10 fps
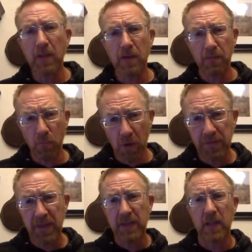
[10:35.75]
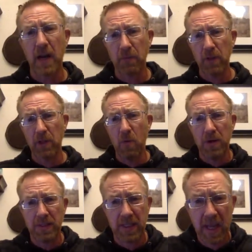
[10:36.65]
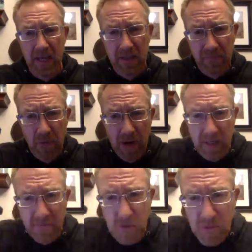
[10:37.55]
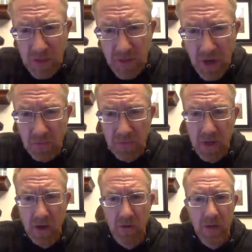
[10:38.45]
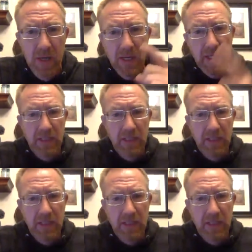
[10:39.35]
The one thing that I really want to say is, for any of you that don't know,